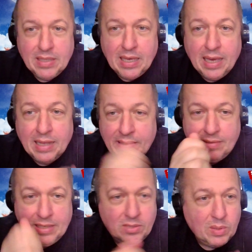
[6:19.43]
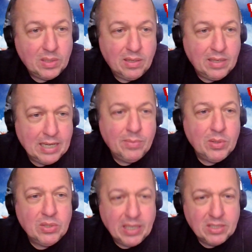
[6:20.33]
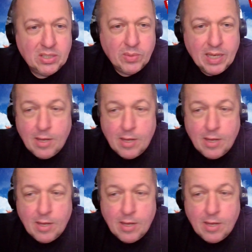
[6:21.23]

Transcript: and that's what their music is doing.